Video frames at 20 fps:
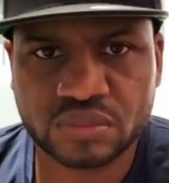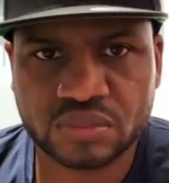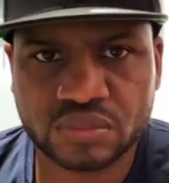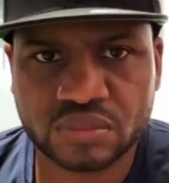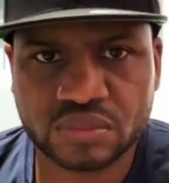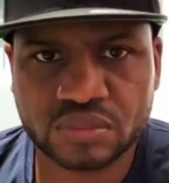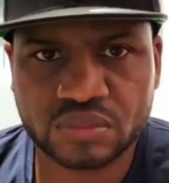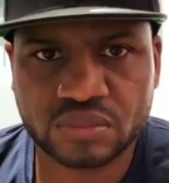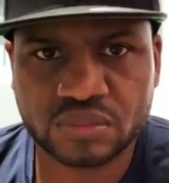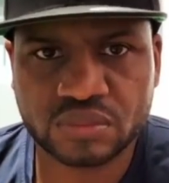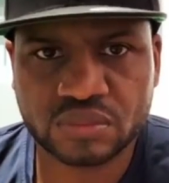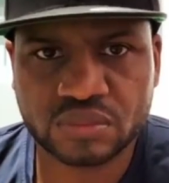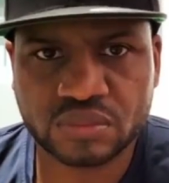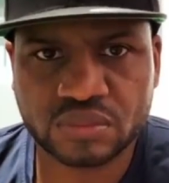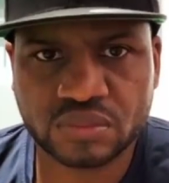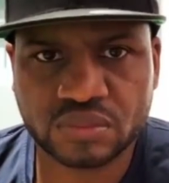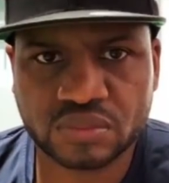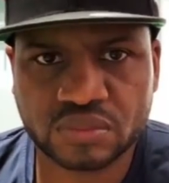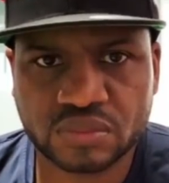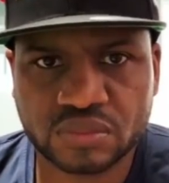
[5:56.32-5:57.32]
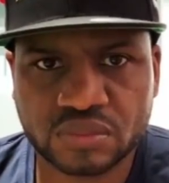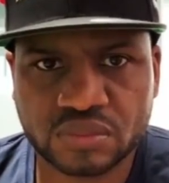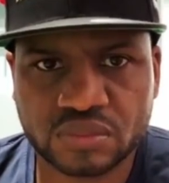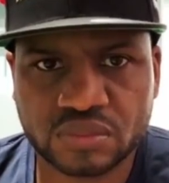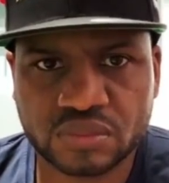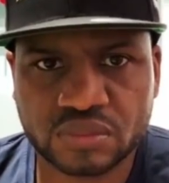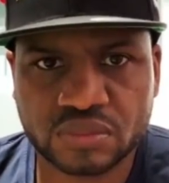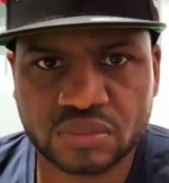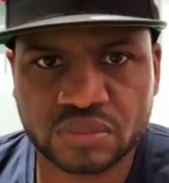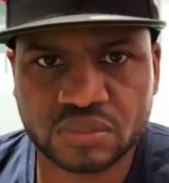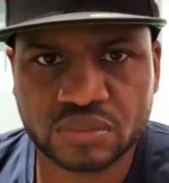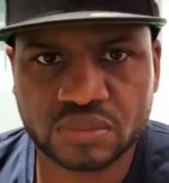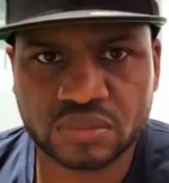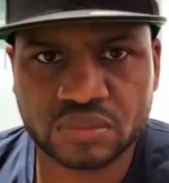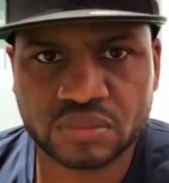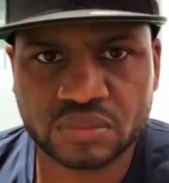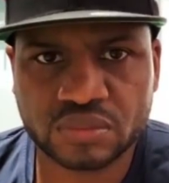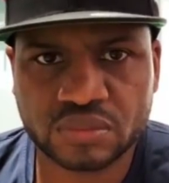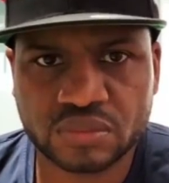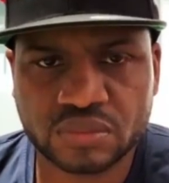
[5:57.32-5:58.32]

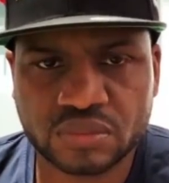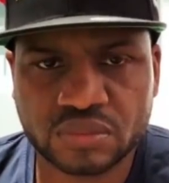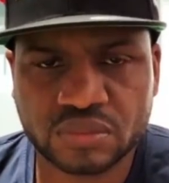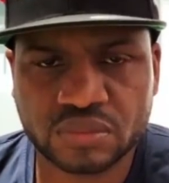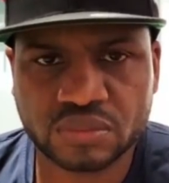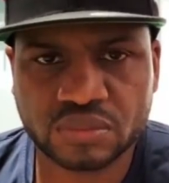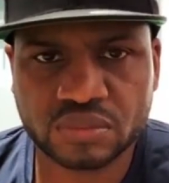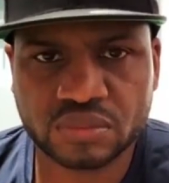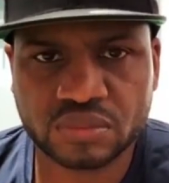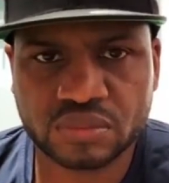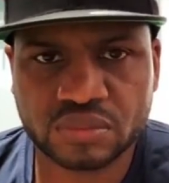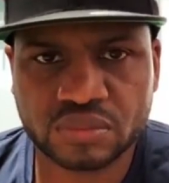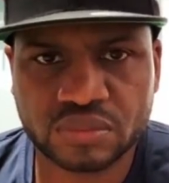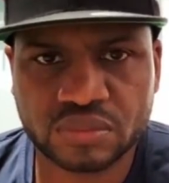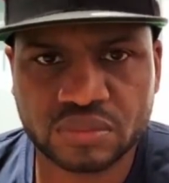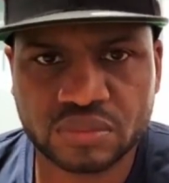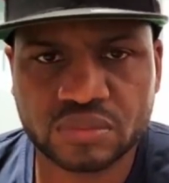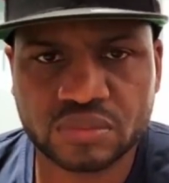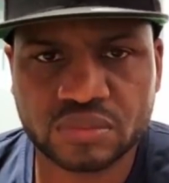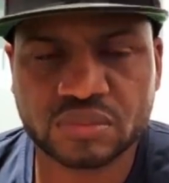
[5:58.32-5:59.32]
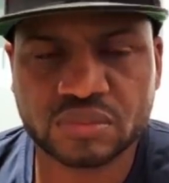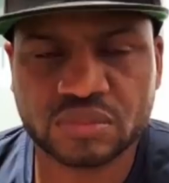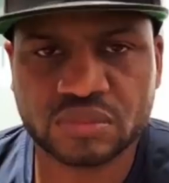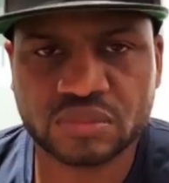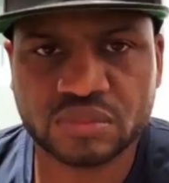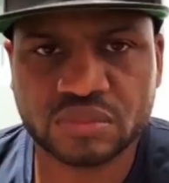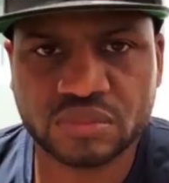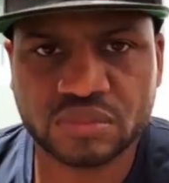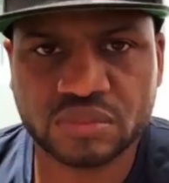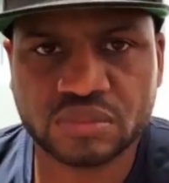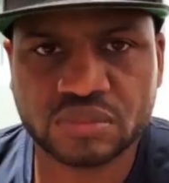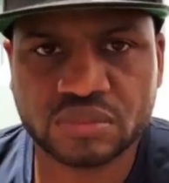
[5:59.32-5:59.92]
No words are spoken by the person on screen.